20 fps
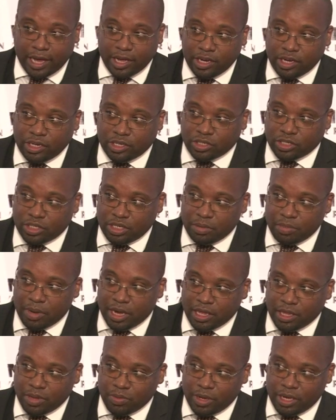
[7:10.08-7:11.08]
you need to see,
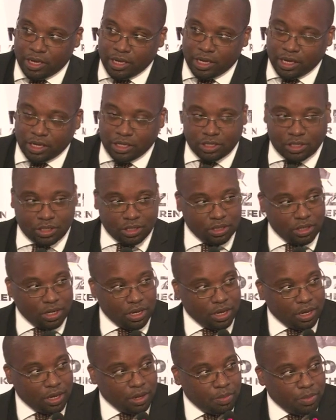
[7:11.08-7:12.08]
by the way, in case
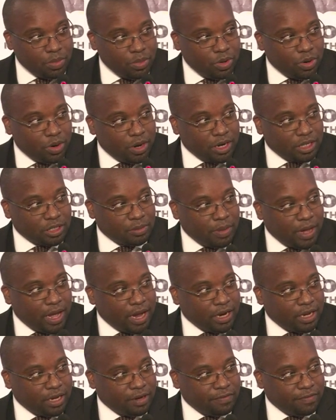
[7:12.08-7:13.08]
you're an
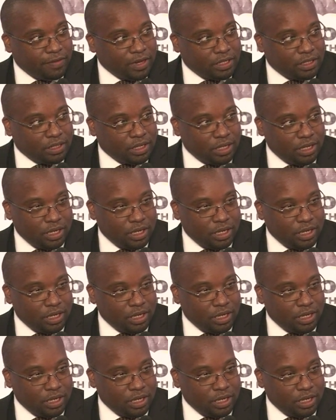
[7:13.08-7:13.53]
aspiring investor.